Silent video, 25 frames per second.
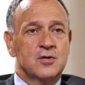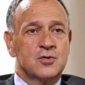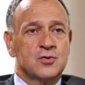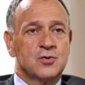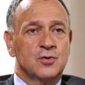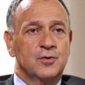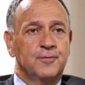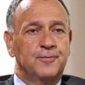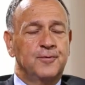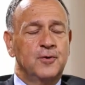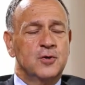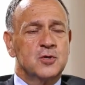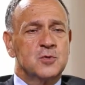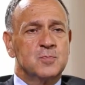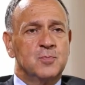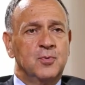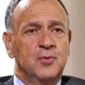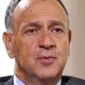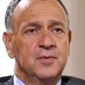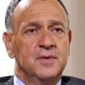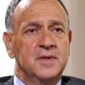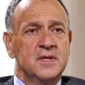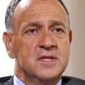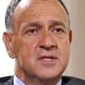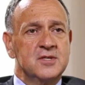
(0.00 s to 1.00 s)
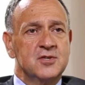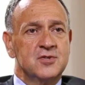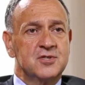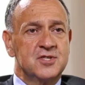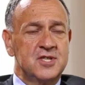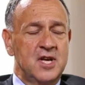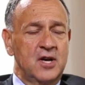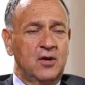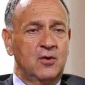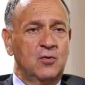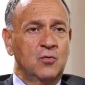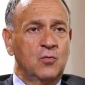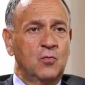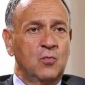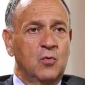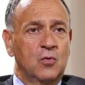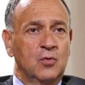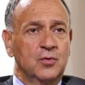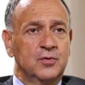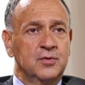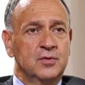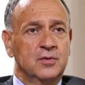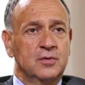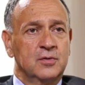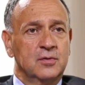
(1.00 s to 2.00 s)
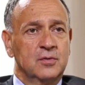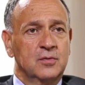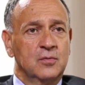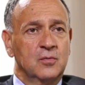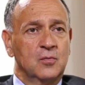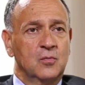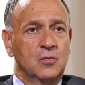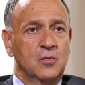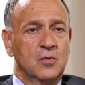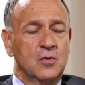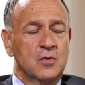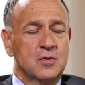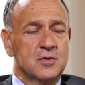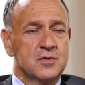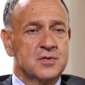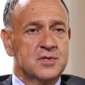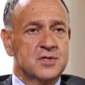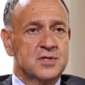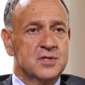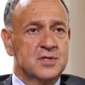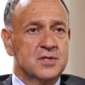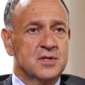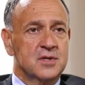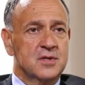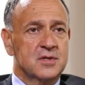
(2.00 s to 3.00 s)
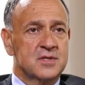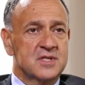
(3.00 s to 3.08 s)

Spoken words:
So the first point is the second quarter was